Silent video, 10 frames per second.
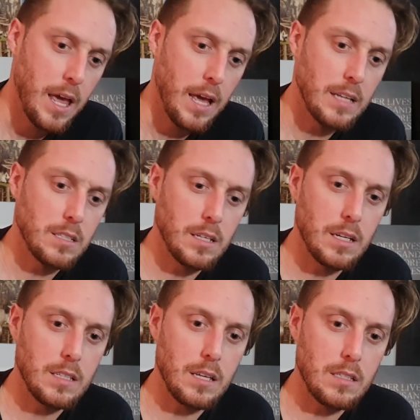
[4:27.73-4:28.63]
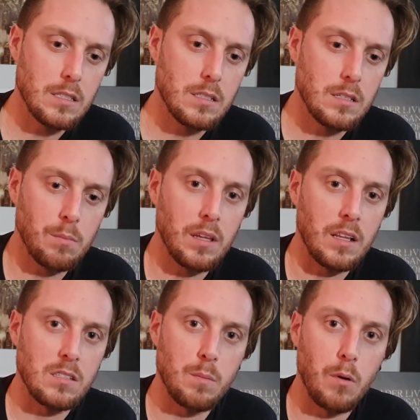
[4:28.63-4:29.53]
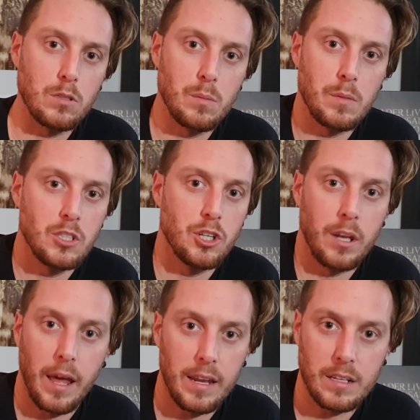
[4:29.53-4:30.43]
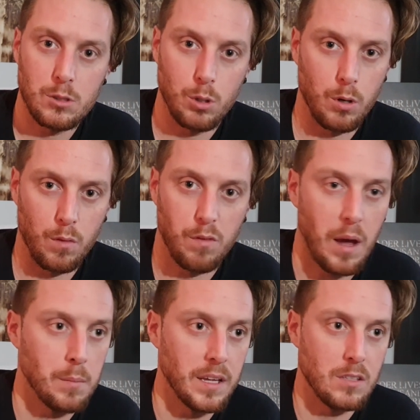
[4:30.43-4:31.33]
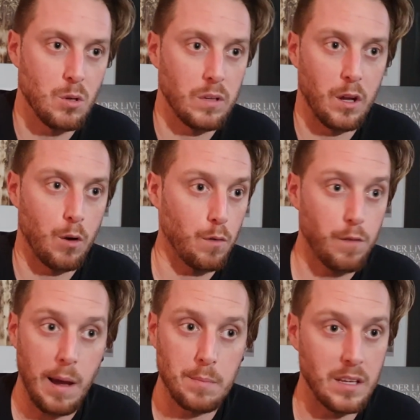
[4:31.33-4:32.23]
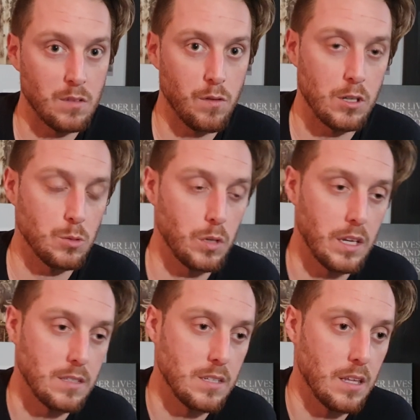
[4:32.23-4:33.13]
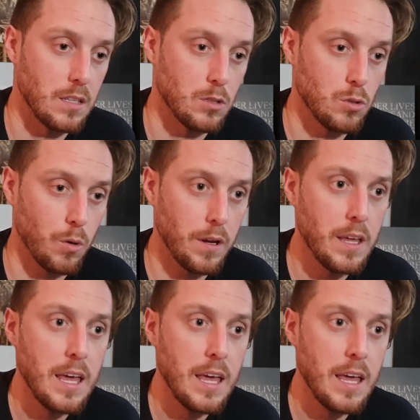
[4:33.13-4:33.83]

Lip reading: It's something that's supposed to be genetic to her family. It's only her family as far as we can see in the story.